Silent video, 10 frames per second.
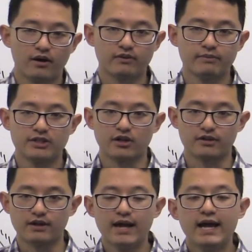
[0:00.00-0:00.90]
apart from each
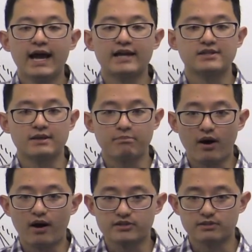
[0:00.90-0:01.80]
other as they
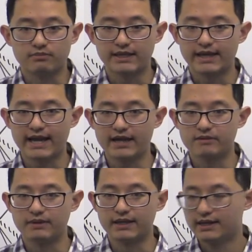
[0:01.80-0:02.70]
possibly
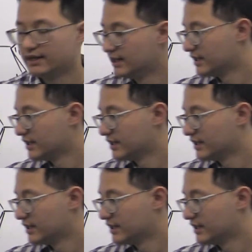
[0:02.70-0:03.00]
can be.